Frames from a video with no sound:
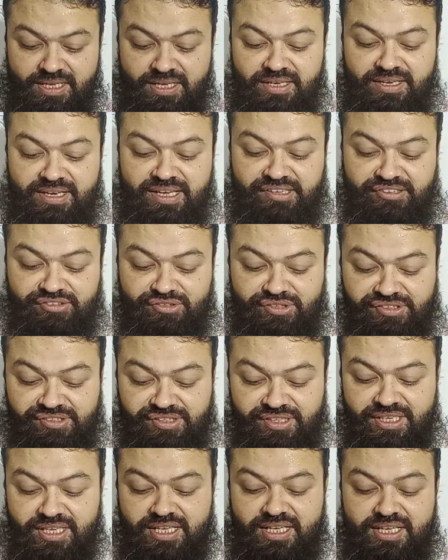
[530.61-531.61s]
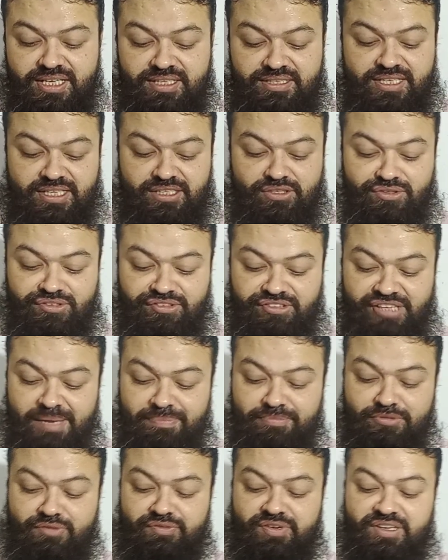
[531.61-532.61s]
Next question, the
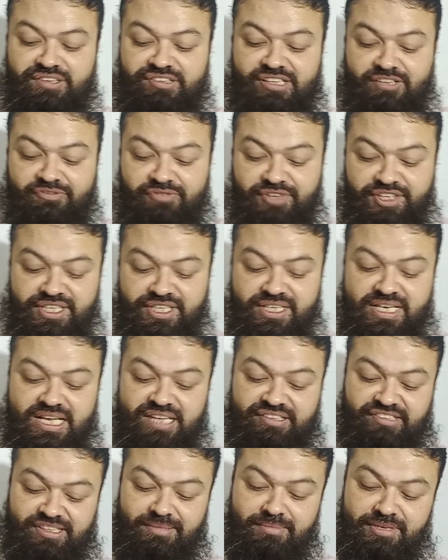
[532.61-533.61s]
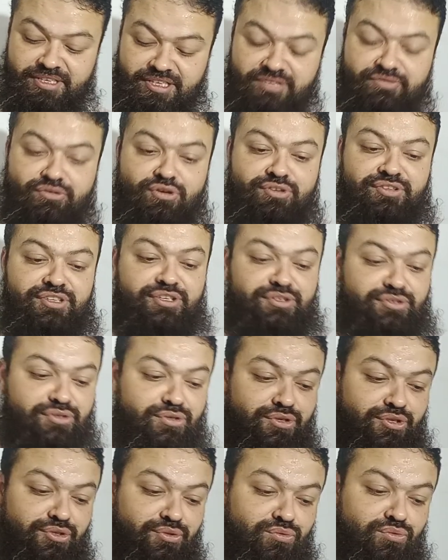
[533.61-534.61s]
concept of a sufficient estimator was
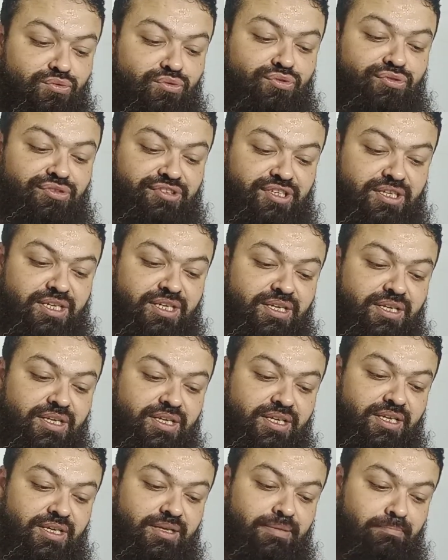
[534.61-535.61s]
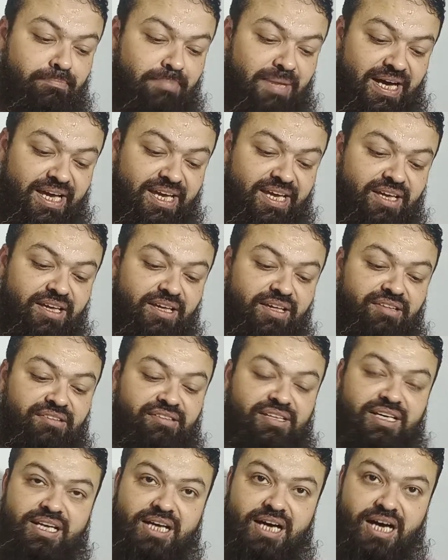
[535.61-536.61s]
introduced by
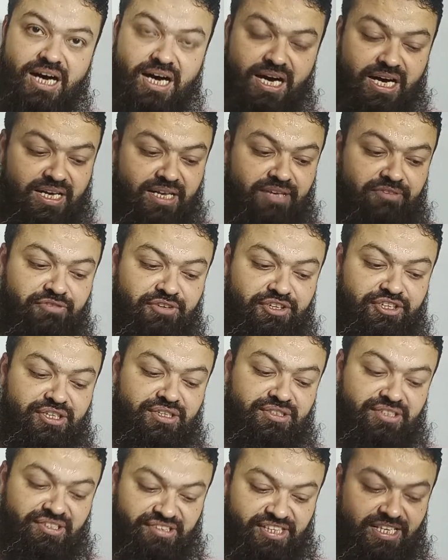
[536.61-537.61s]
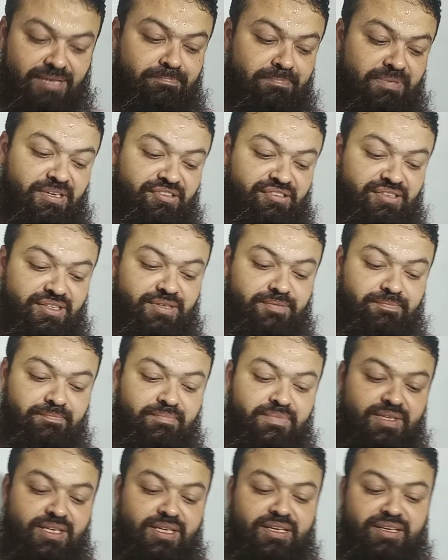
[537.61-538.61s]
Sir R.A. Fisher, the same person.
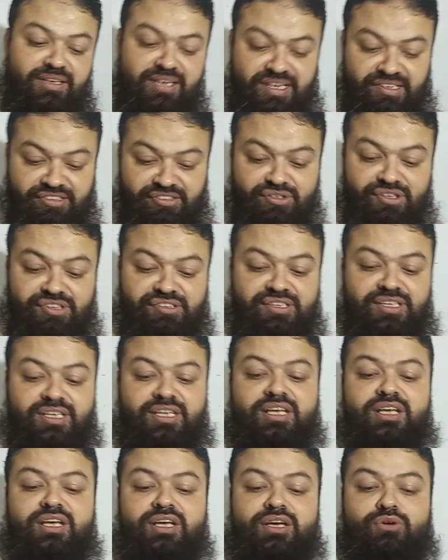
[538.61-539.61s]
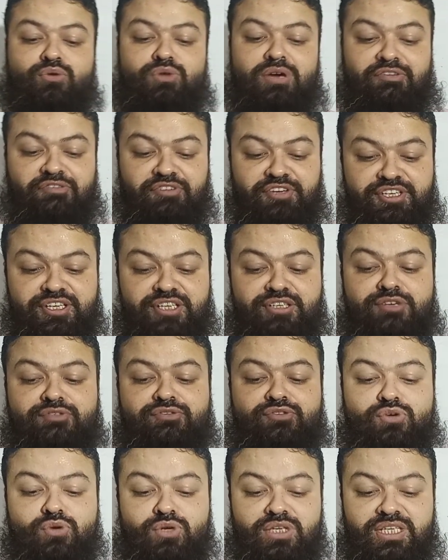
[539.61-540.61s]
Next question, coefficient
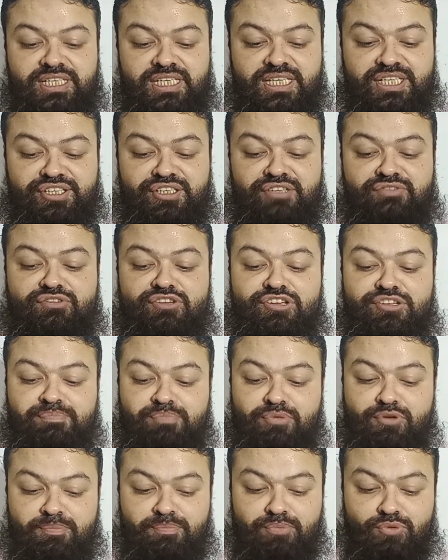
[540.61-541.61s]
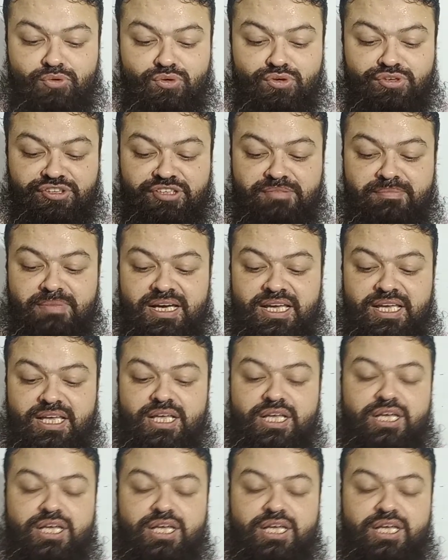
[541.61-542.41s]
of colligation was proposed by